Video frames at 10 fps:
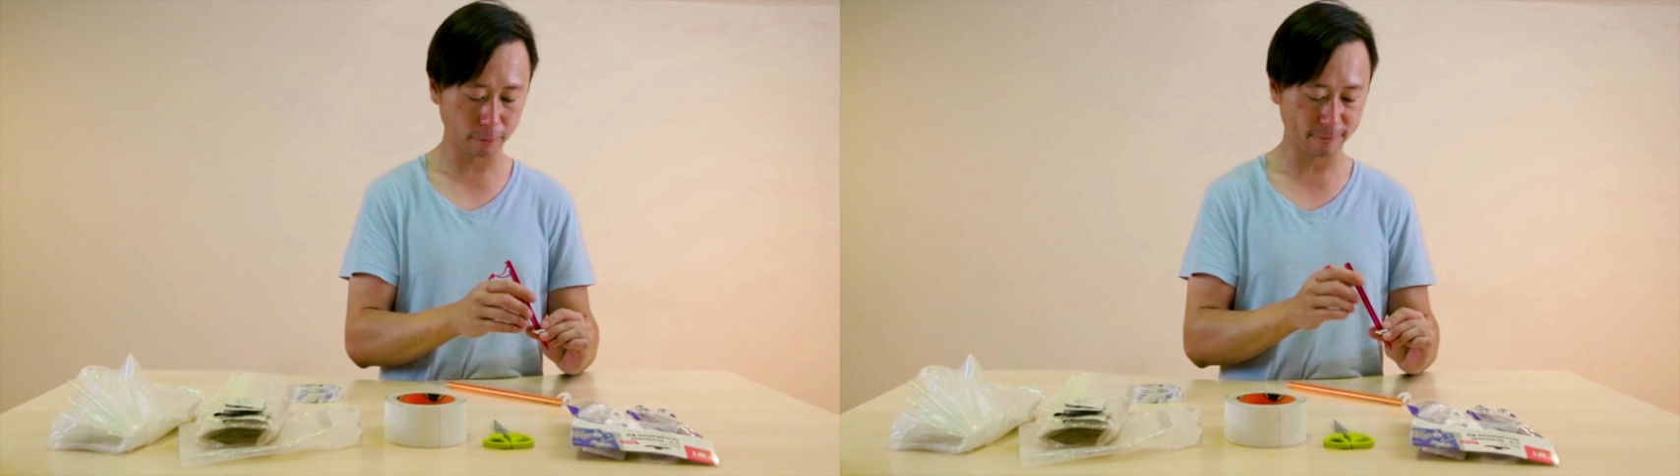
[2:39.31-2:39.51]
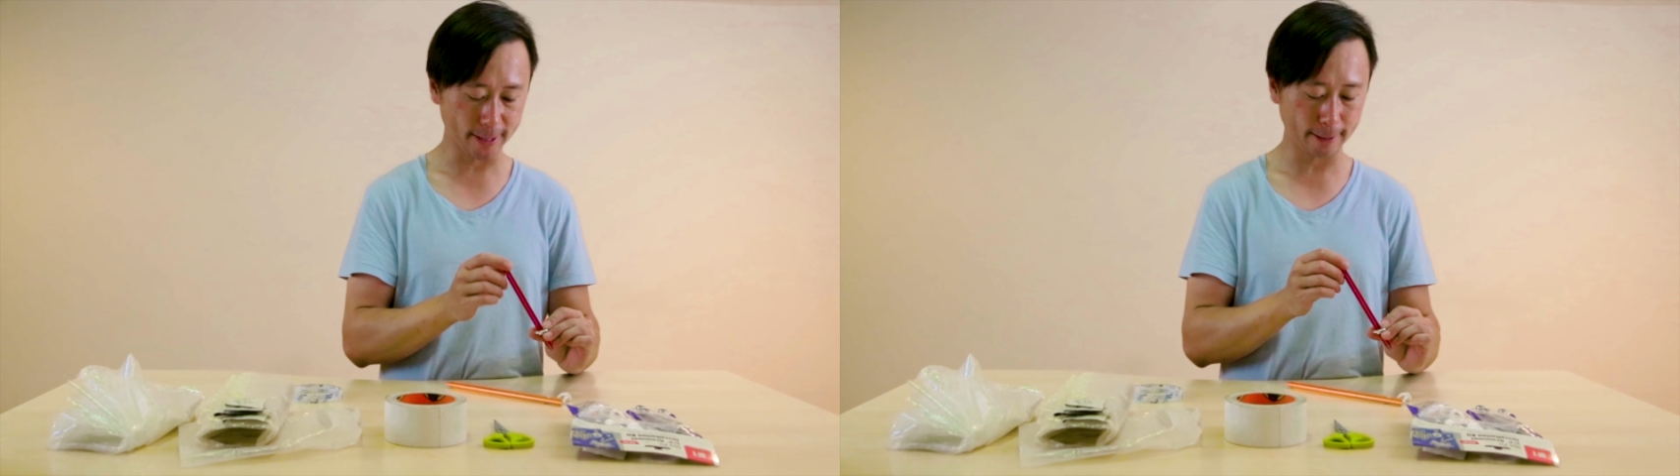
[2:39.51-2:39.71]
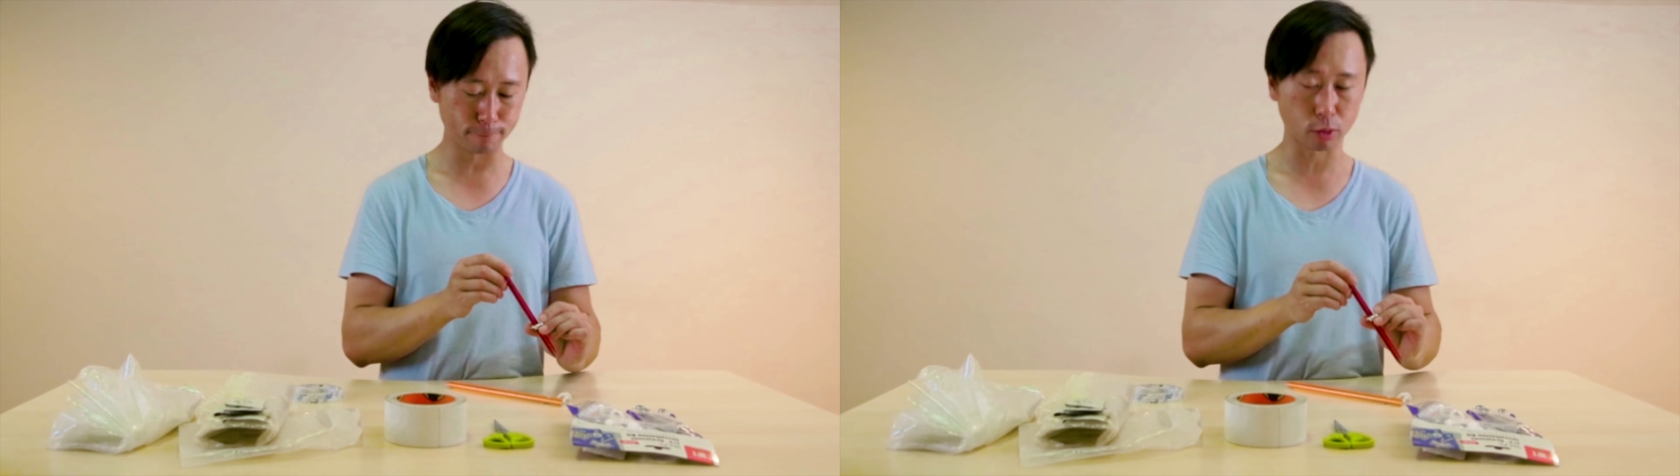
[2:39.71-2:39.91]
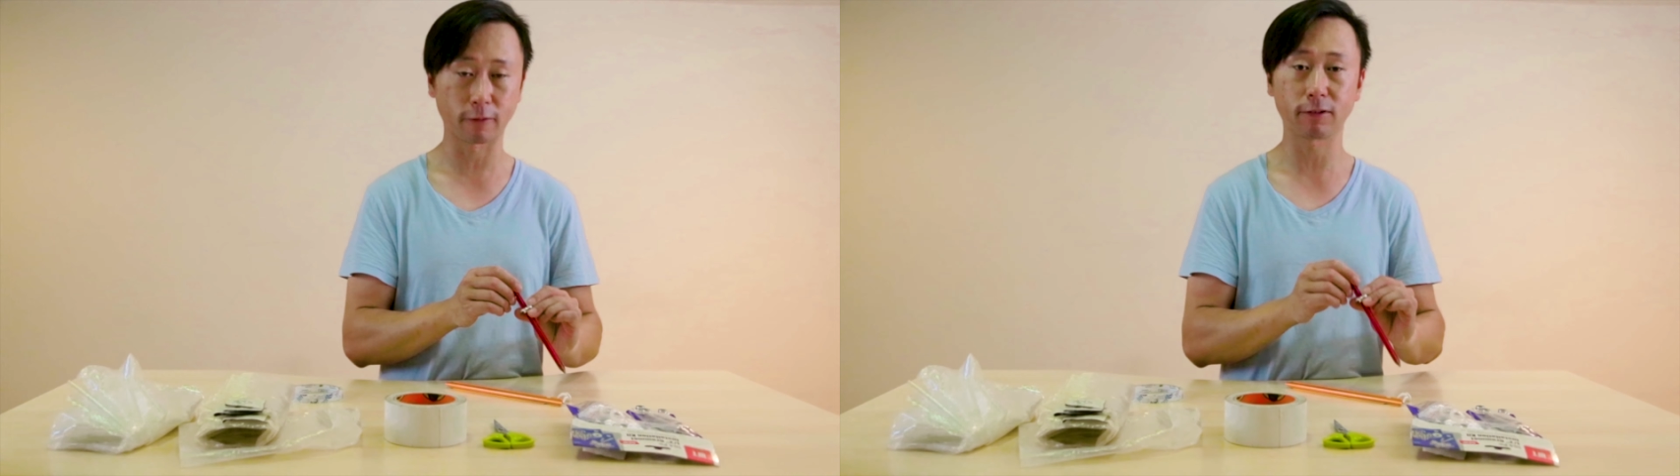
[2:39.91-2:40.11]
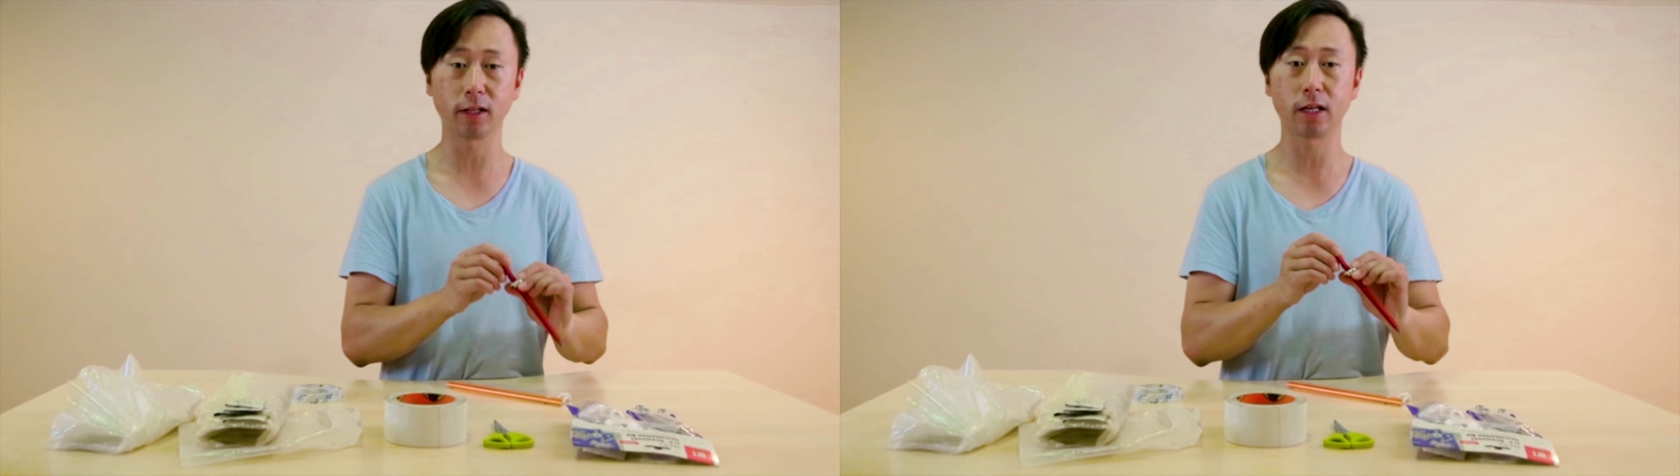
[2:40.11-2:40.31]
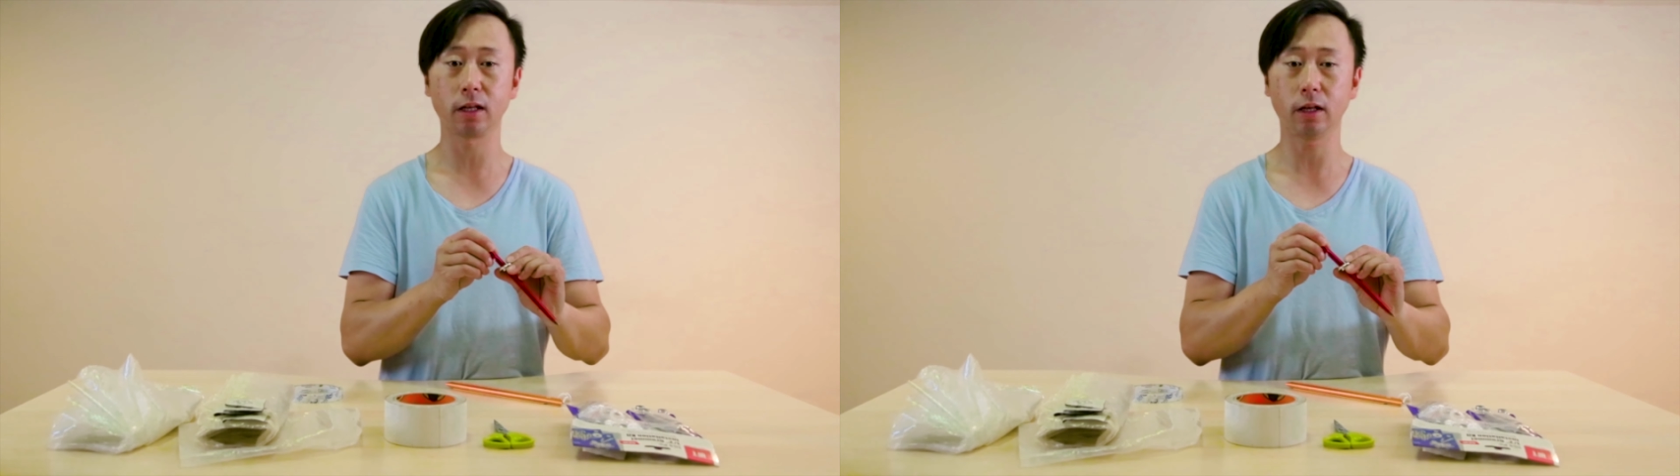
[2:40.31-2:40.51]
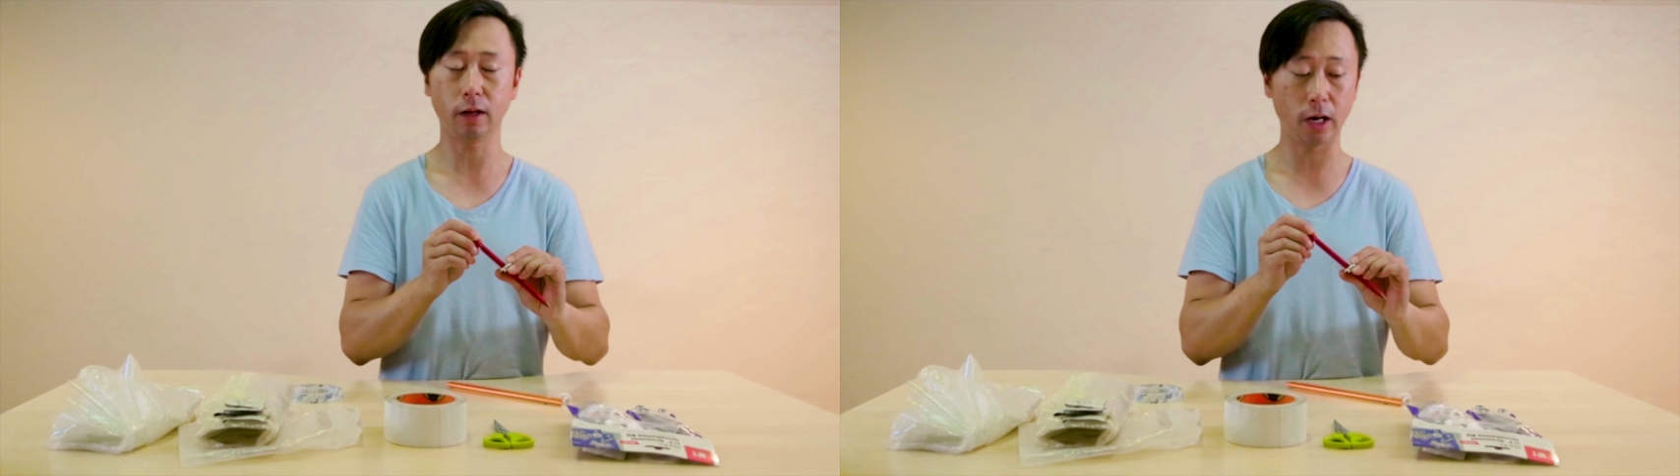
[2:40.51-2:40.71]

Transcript: to fit in perfectly.